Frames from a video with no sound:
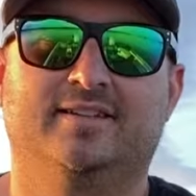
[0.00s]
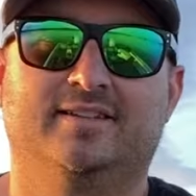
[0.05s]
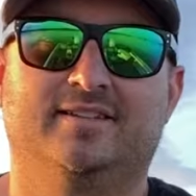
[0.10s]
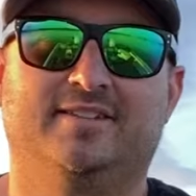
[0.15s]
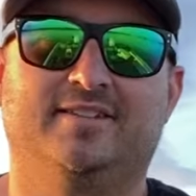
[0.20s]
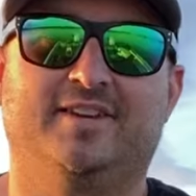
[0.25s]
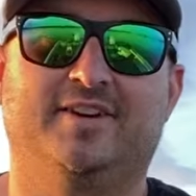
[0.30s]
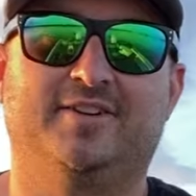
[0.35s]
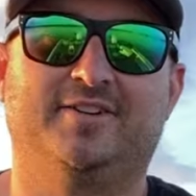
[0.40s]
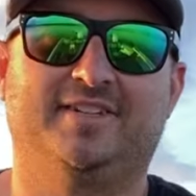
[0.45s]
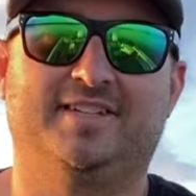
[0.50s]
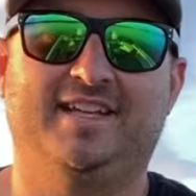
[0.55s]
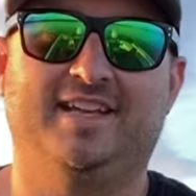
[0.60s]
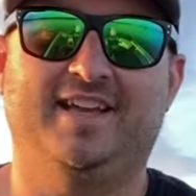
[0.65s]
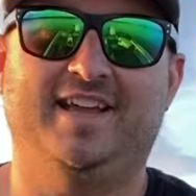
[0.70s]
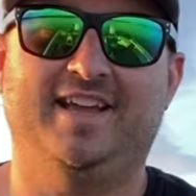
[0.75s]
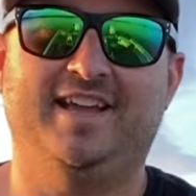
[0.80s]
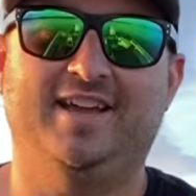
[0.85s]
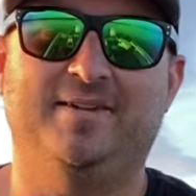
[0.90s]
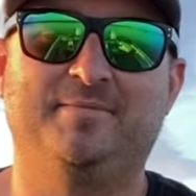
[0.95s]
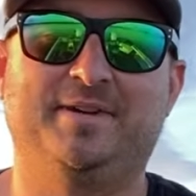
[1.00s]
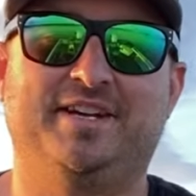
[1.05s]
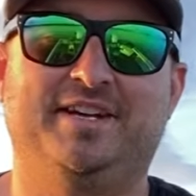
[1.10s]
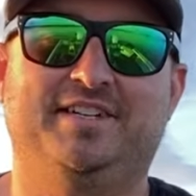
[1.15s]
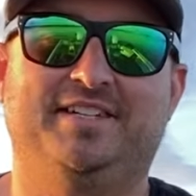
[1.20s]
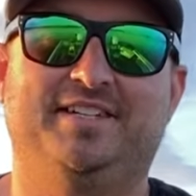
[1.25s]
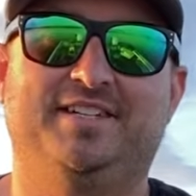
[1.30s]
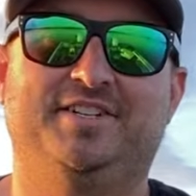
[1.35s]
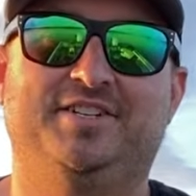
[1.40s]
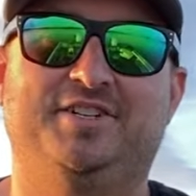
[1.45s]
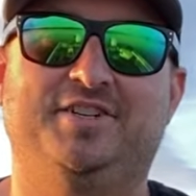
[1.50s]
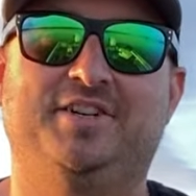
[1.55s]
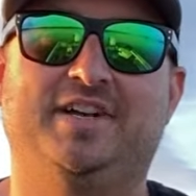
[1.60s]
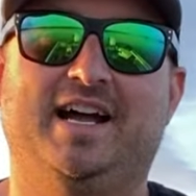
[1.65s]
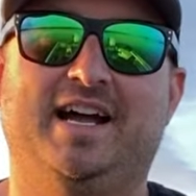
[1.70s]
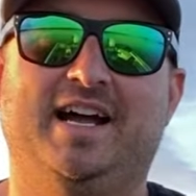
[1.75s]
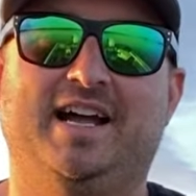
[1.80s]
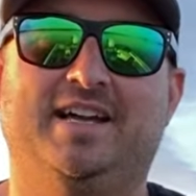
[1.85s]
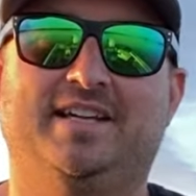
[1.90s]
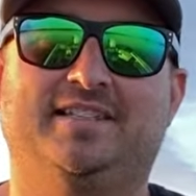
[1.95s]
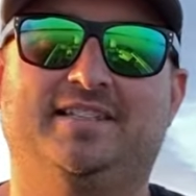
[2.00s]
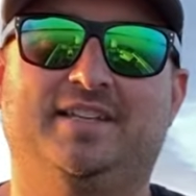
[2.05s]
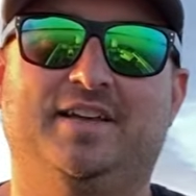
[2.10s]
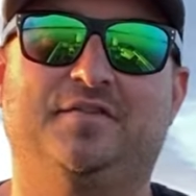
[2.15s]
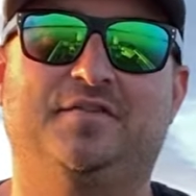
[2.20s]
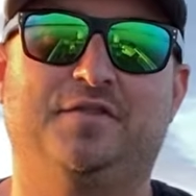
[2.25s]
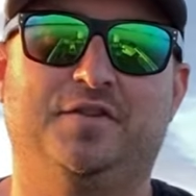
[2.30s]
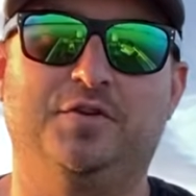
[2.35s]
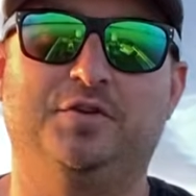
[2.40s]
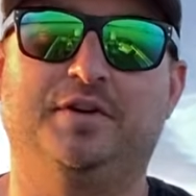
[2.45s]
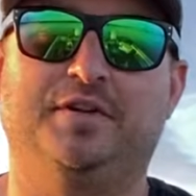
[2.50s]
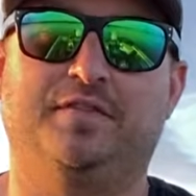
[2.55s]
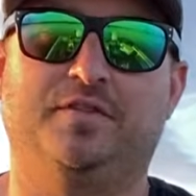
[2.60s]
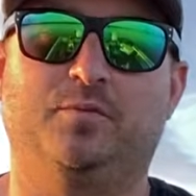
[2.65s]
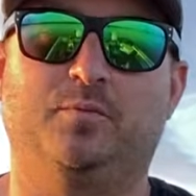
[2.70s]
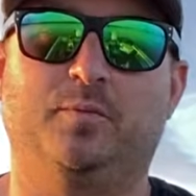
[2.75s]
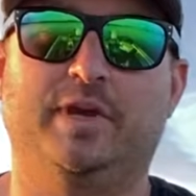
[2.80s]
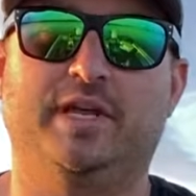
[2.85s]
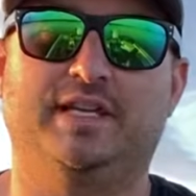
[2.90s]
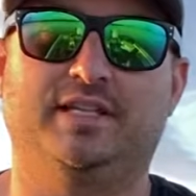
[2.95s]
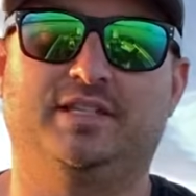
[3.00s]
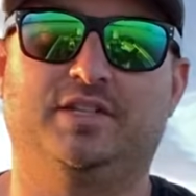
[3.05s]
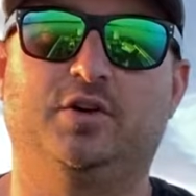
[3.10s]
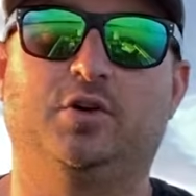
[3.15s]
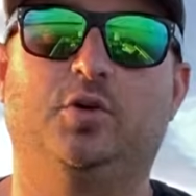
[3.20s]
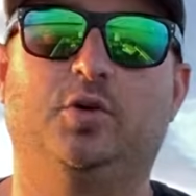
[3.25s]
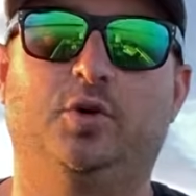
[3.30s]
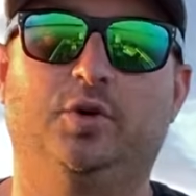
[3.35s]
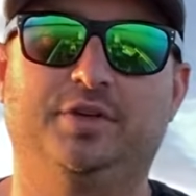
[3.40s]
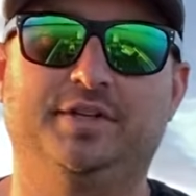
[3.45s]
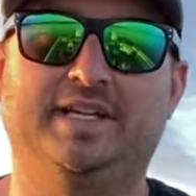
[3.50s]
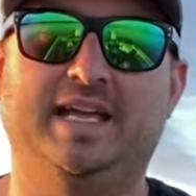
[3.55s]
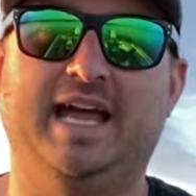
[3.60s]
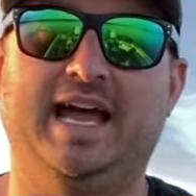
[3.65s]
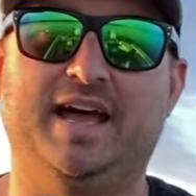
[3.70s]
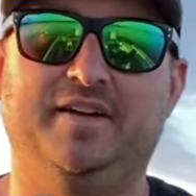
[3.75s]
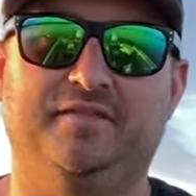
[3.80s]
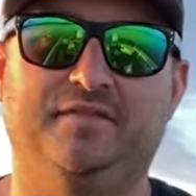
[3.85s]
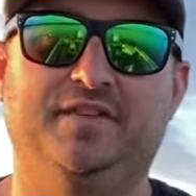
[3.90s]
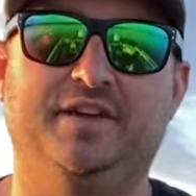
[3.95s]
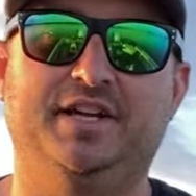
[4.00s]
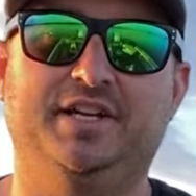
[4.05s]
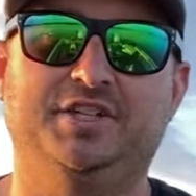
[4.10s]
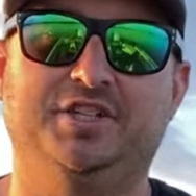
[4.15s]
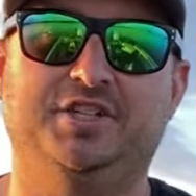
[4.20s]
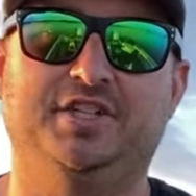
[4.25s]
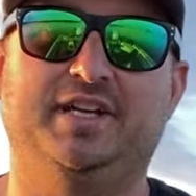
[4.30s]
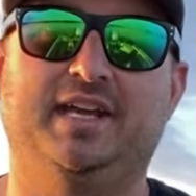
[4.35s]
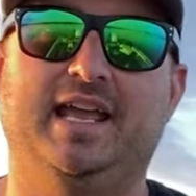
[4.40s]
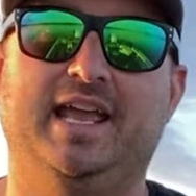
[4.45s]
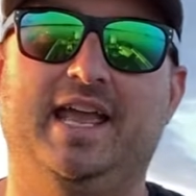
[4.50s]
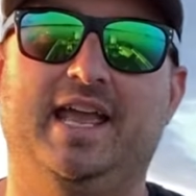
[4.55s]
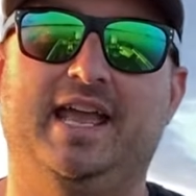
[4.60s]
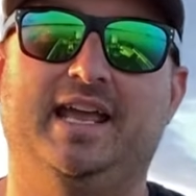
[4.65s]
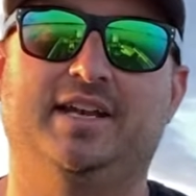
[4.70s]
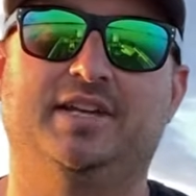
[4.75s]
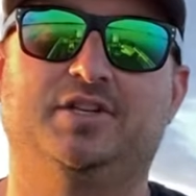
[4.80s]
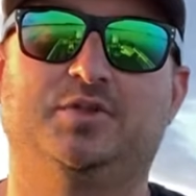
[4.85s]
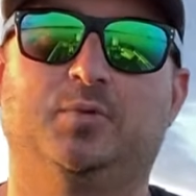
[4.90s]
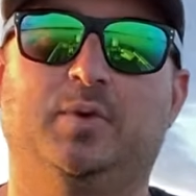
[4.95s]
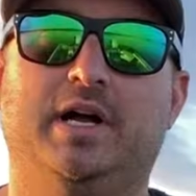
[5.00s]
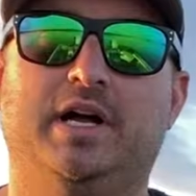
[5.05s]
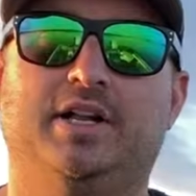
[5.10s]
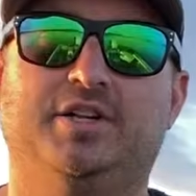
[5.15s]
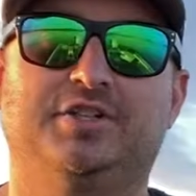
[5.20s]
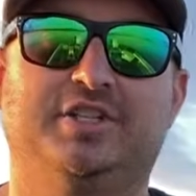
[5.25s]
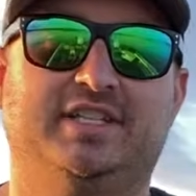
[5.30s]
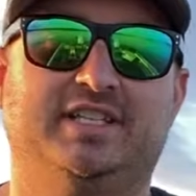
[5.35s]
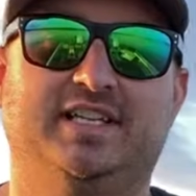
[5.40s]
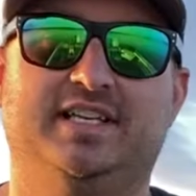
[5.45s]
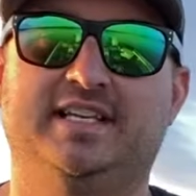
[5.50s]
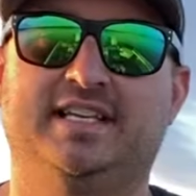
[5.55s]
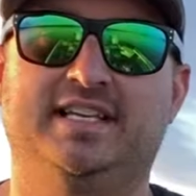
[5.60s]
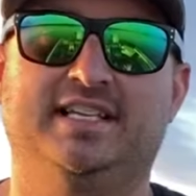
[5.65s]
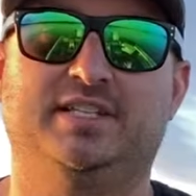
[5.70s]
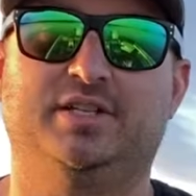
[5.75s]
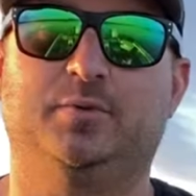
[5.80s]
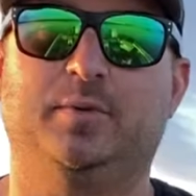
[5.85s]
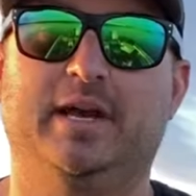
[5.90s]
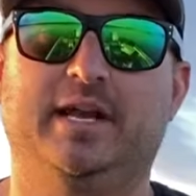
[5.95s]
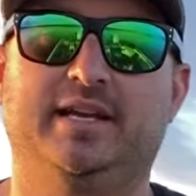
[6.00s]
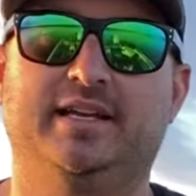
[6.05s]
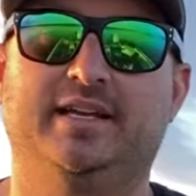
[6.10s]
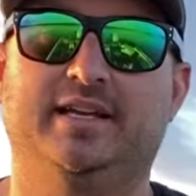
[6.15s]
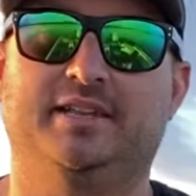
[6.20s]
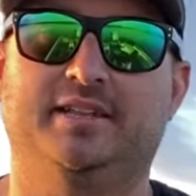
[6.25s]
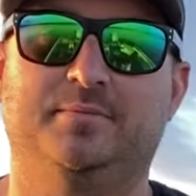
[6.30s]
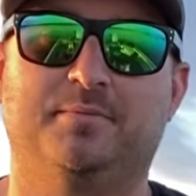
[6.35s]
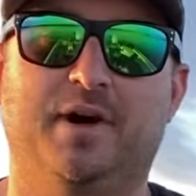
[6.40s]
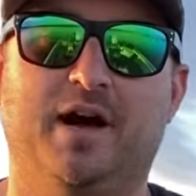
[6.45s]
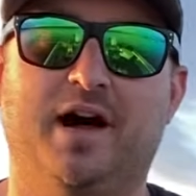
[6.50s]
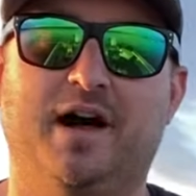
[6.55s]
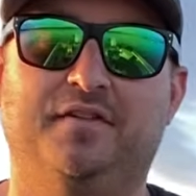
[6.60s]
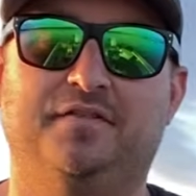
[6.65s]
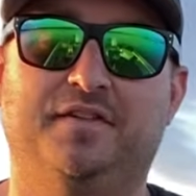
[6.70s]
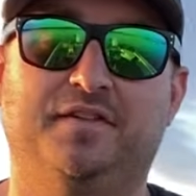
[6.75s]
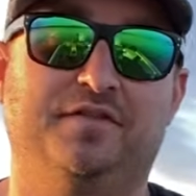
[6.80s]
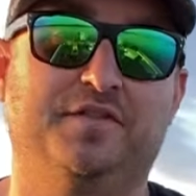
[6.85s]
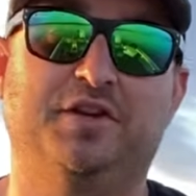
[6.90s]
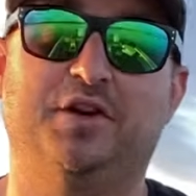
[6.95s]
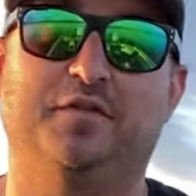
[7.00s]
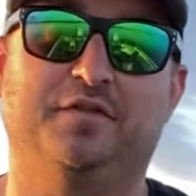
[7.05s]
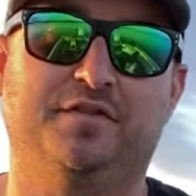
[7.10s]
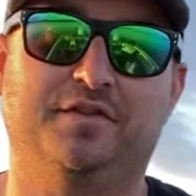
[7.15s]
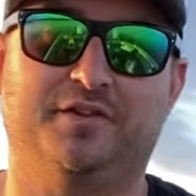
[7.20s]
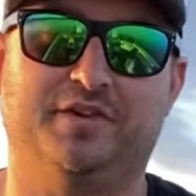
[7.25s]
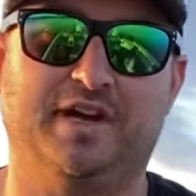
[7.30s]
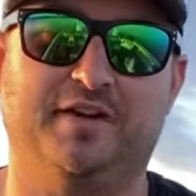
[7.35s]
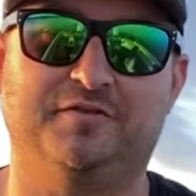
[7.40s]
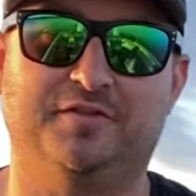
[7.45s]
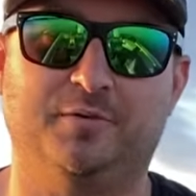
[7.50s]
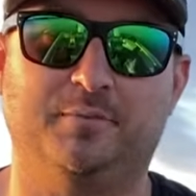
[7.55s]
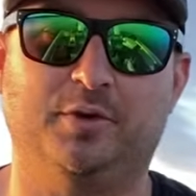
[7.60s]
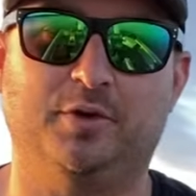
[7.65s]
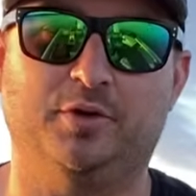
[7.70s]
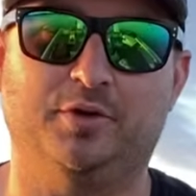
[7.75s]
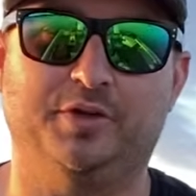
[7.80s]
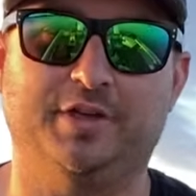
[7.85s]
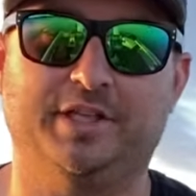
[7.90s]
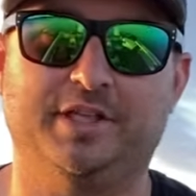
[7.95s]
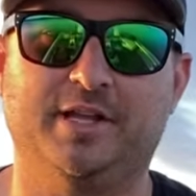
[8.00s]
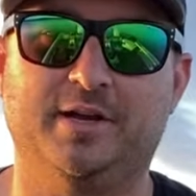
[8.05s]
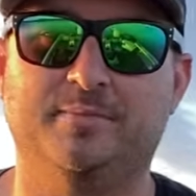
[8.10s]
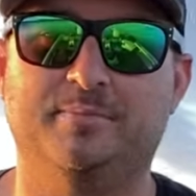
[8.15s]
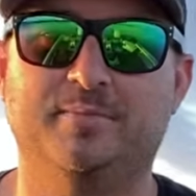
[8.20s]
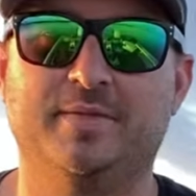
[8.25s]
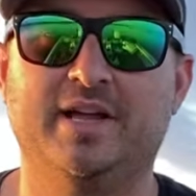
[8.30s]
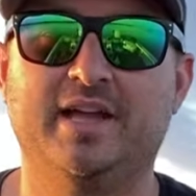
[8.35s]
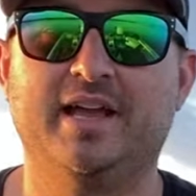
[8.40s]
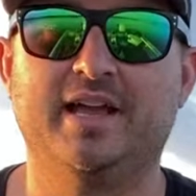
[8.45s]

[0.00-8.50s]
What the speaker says: So today I'm going to teach you guys a few different ways to hold catfish, and as well just an easy way to get them off if you don't feel comfortable holding them.